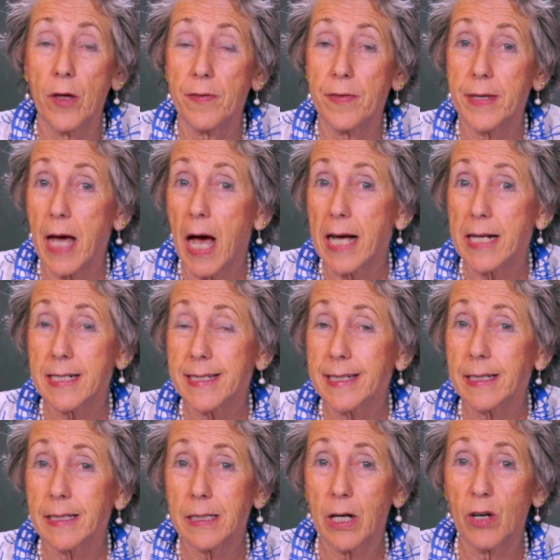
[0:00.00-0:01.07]
the
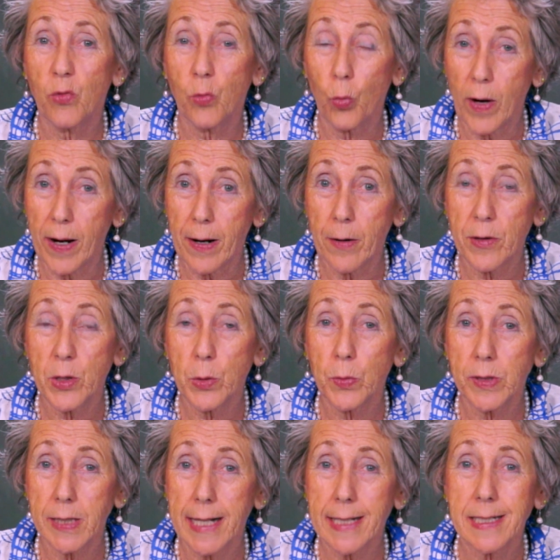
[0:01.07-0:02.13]
ideal of where you
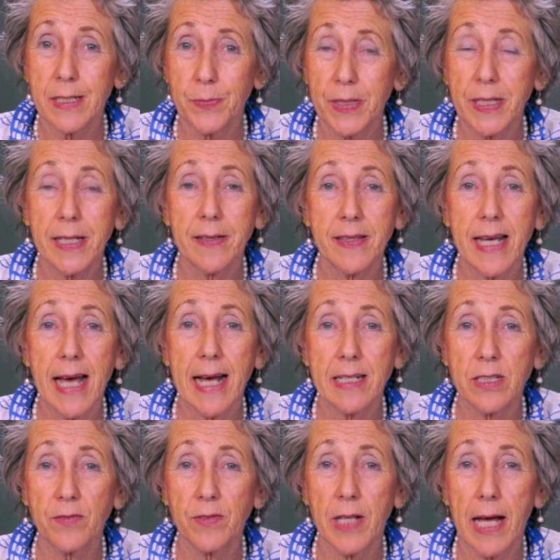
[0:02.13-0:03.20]
would like to be at the end
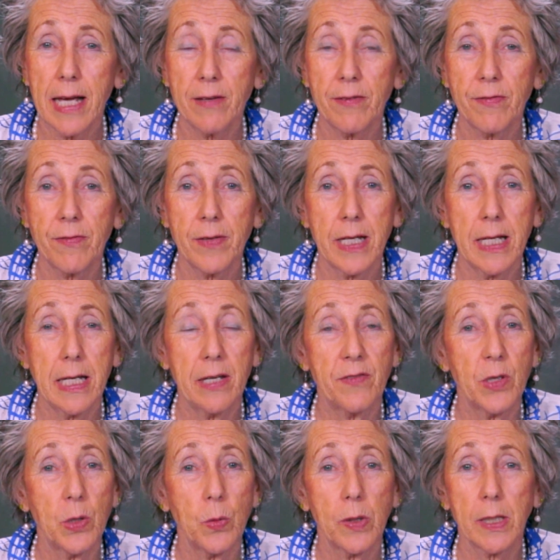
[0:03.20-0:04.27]
of life, if
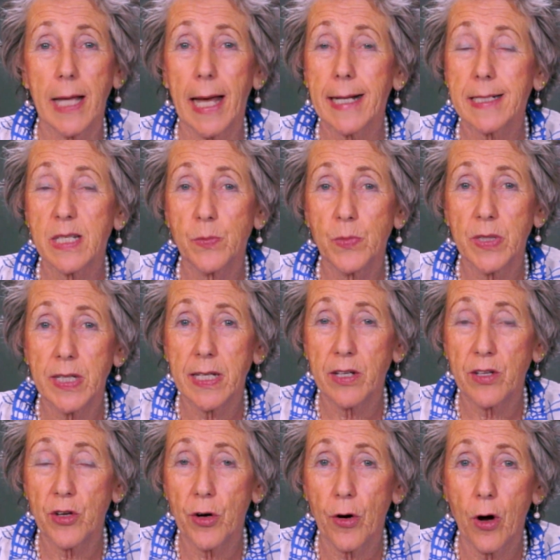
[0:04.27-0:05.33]
you would like to be
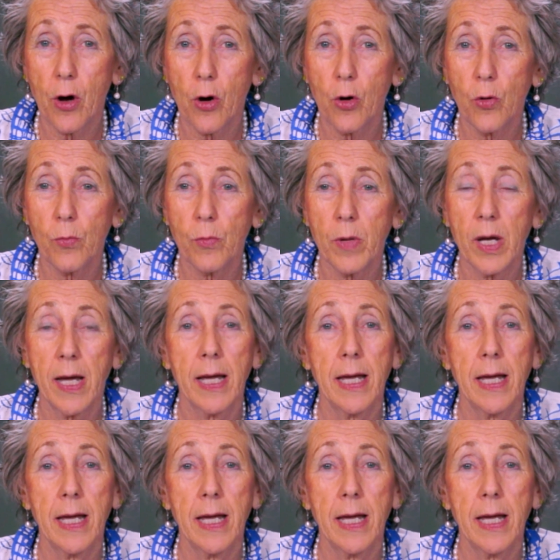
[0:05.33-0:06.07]
in your home,